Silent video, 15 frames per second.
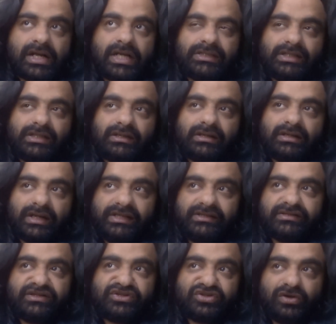other
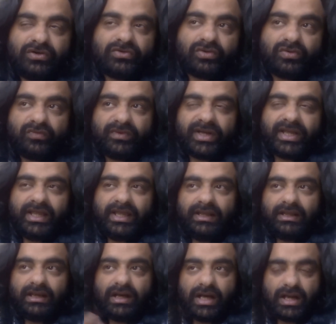reasons also
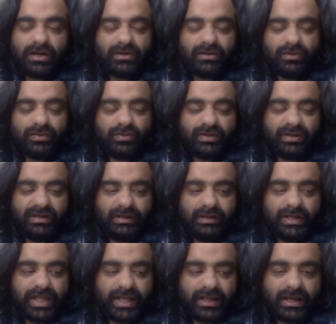why our
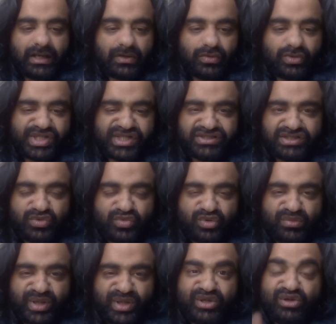oceans are
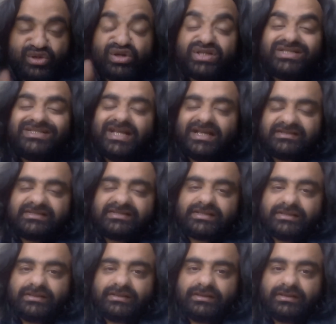warming, not
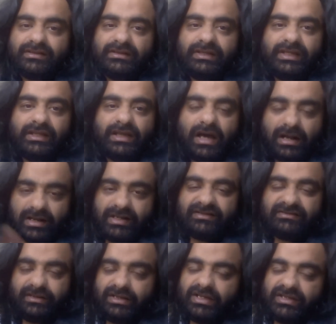just the
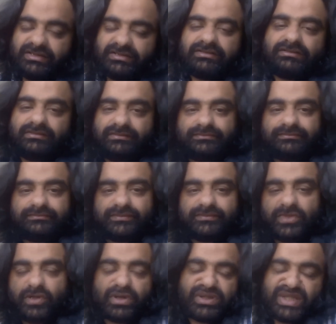Arctic sea ice
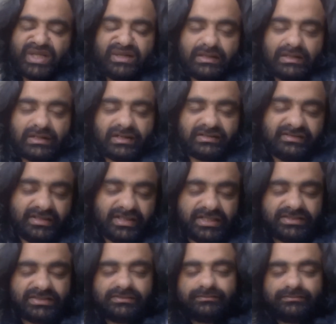or the Antarctic
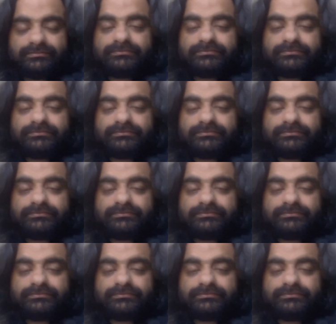sea ice.